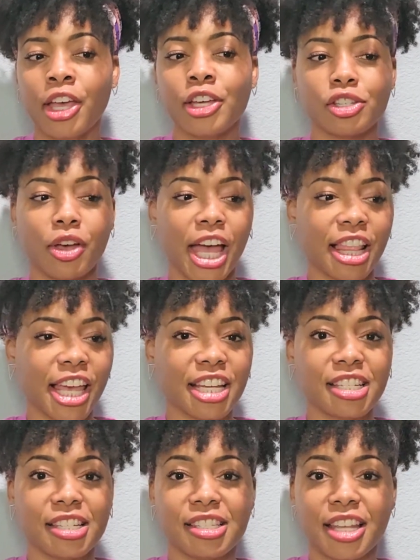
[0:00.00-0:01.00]
So I
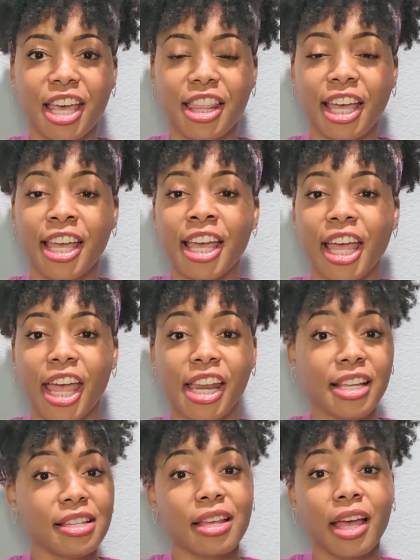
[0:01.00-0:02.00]
like to say that
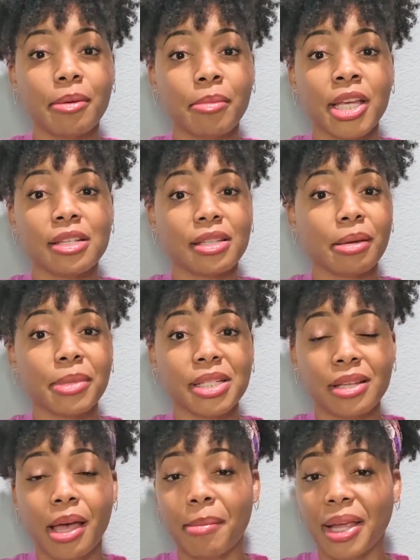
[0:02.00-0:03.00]
anytime
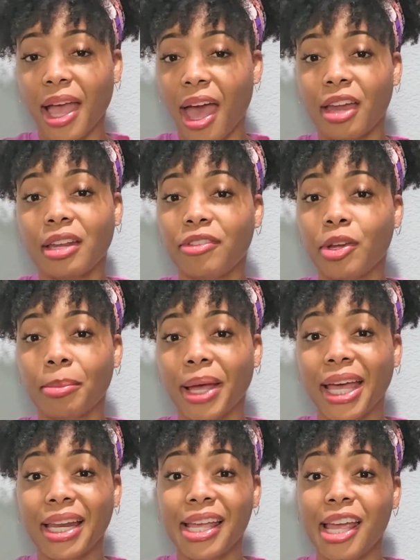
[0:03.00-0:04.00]
something's coming out of your
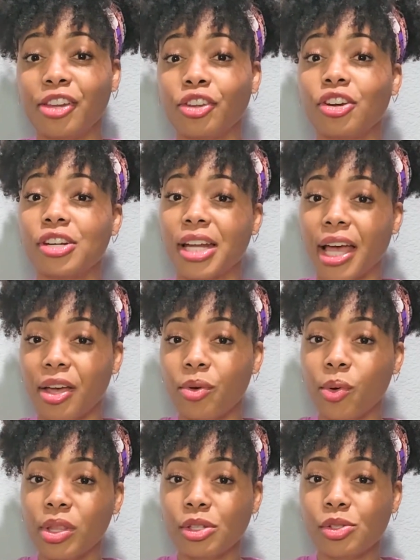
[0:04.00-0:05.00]
body and you're not
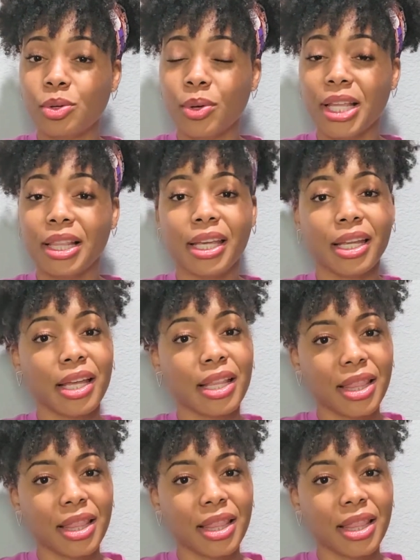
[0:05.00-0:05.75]
on the toilet,